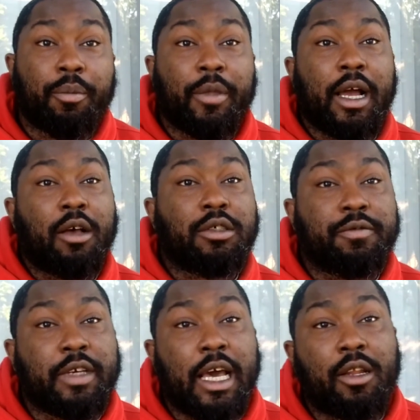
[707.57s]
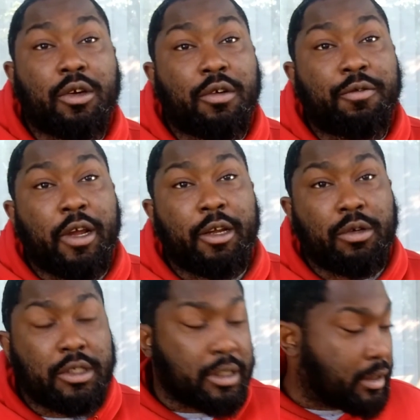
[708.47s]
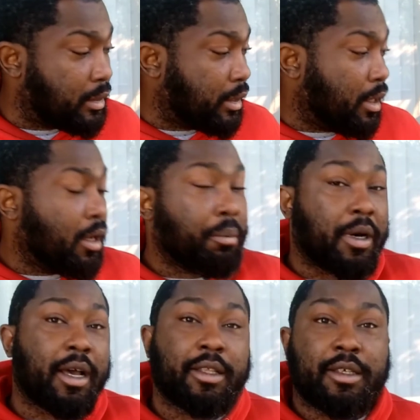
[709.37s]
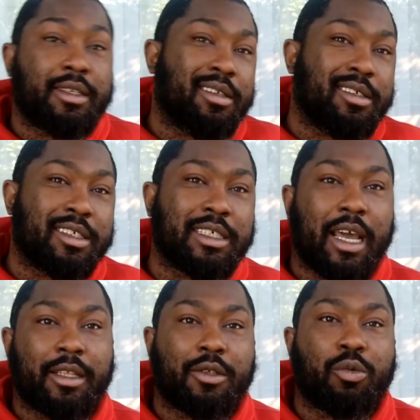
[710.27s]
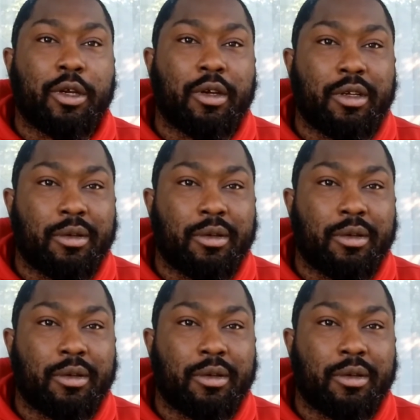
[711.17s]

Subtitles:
the house of Gallagher Fragrances. But I decided to wear it